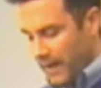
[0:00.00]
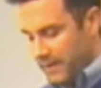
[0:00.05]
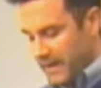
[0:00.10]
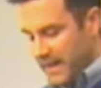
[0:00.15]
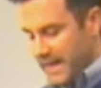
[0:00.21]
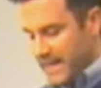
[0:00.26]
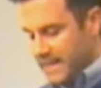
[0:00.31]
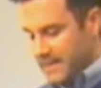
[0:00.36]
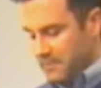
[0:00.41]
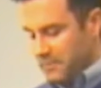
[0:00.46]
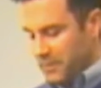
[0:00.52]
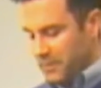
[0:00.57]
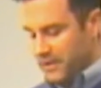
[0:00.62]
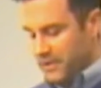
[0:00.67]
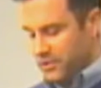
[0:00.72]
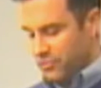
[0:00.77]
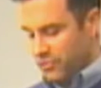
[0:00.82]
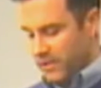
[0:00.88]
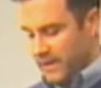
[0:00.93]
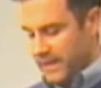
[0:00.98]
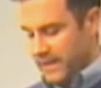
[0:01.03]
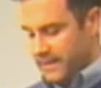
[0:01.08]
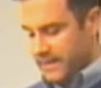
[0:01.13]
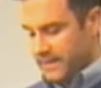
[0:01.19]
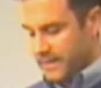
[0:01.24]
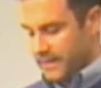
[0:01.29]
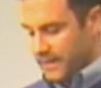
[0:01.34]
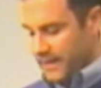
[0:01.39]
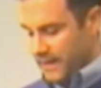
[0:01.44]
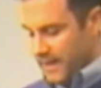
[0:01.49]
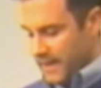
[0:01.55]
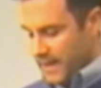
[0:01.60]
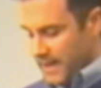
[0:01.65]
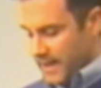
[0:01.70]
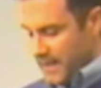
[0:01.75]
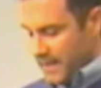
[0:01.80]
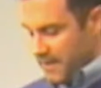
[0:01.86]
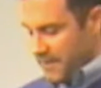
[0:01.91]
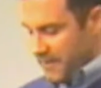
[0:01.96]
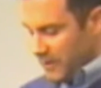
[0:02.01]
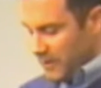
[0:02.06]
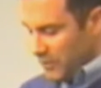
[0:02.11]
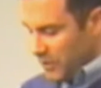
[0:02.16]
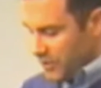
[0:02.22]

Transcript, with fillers: and they hid among the trees. Then the